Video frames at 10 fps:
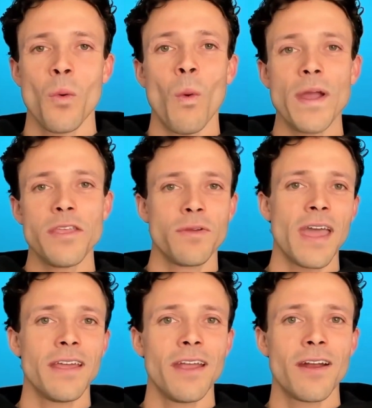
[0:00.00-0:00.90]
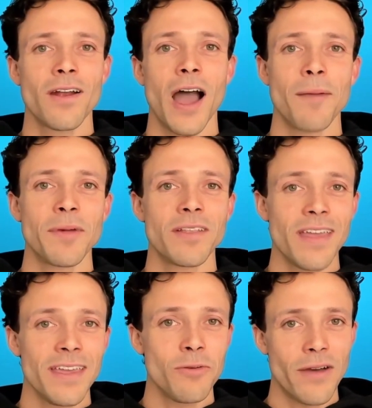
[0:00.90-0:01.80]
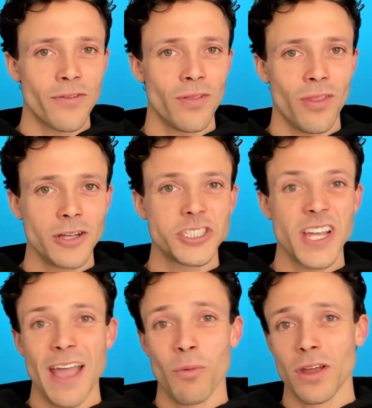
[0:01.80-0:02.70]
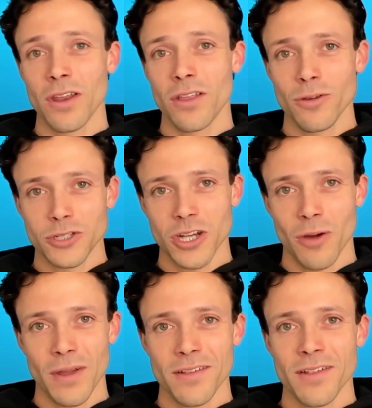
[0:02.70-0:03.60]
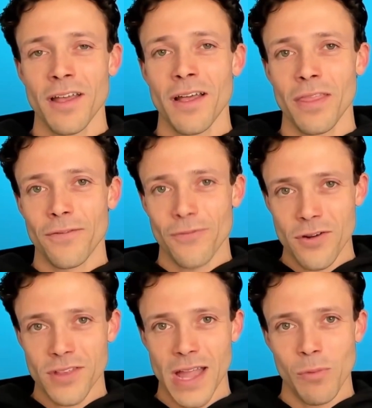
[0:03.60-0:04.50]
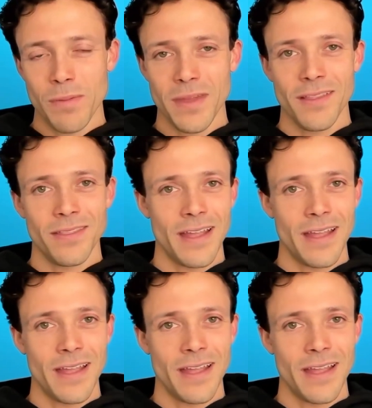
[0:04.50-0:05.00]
When you get here, I'm gonna take you out for lunch and we're gonna do showings the first time we meet.